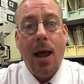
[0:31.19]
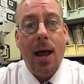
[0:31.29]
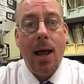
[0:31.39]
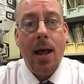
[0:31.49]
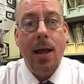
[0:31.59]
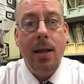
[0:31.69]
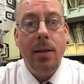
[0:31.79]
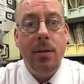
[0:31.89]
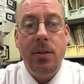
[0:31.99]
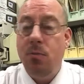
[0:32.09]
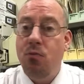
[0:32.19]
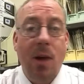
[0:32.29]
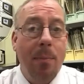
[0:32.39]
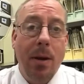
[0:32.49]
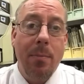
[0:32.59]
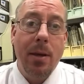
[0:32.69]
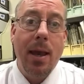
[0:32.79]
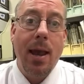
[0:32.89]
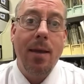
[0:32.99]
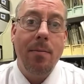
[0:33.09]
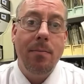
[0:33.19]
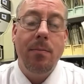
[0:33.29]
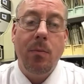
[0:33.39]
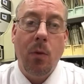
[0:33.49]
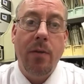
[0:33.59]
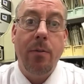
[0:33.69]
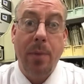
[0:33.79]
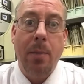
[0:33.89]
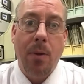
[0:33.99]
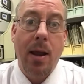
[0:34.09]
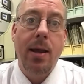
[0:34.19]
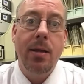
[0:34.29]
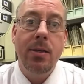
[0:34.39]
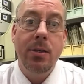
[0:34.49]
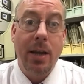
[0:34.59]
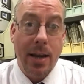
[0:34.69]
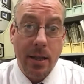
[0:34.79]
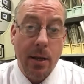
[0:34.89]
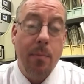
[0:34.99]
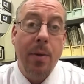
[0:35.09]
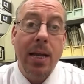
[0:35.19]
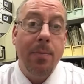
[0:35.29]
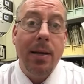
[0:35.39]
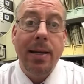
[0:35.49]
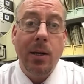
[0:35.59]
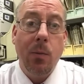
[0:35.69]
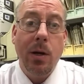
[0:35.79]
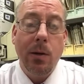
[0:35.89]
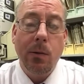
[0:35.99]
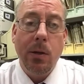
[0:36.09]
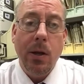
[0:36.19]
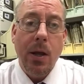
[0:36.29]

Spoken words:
and rapidly became one of the big players in the peer-to-peer lending world.